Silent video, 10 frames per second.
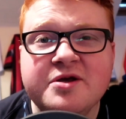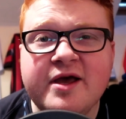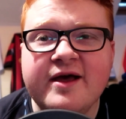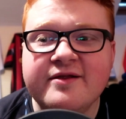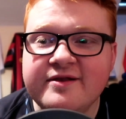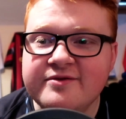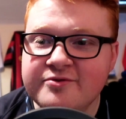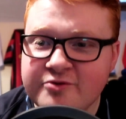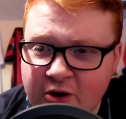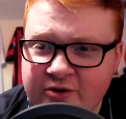Yeah,
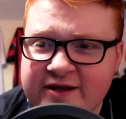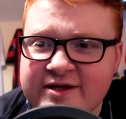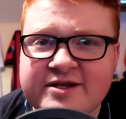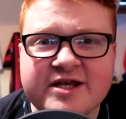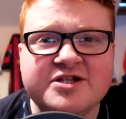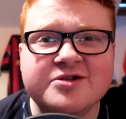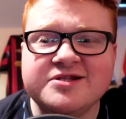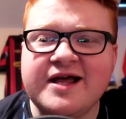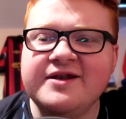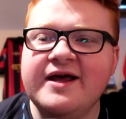long in the
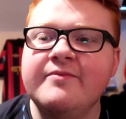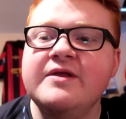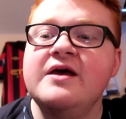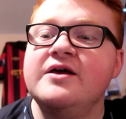distance, that now.